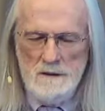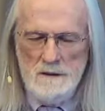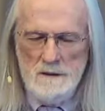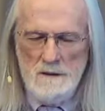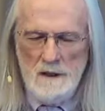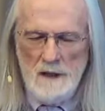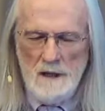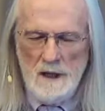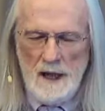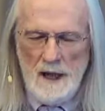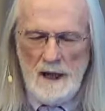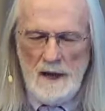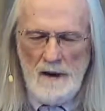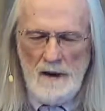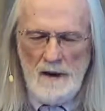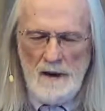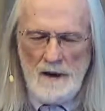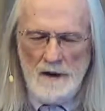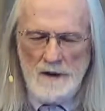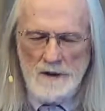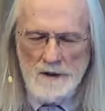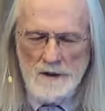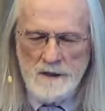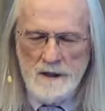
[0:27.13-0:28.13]
allowing
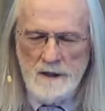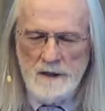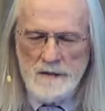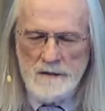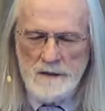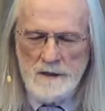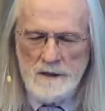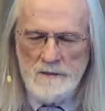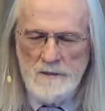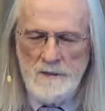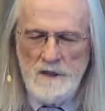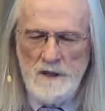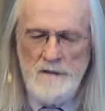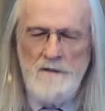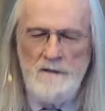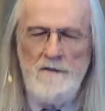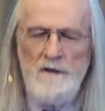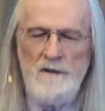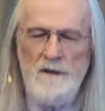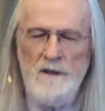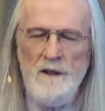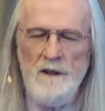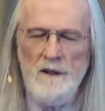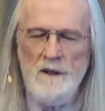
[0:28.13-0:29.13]
ourselves to be
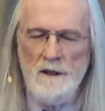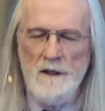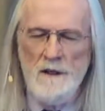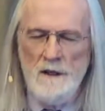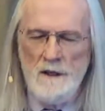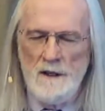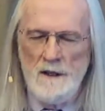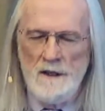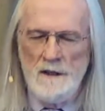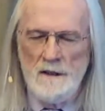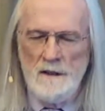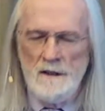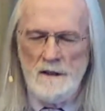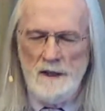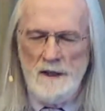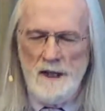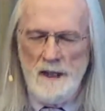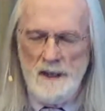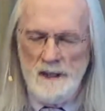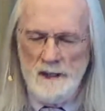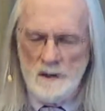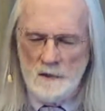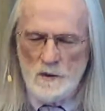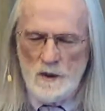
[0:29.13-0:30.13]
filled
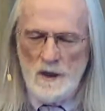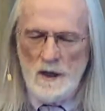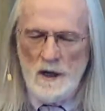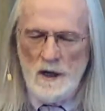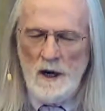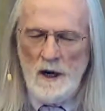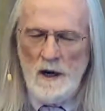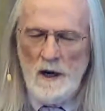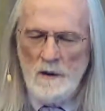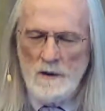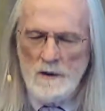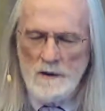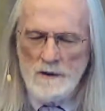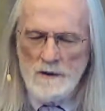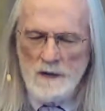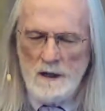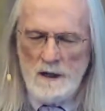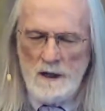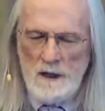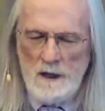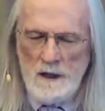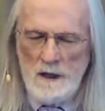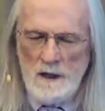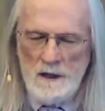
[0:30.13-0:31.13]
as we always
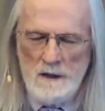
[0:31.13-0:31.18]
are,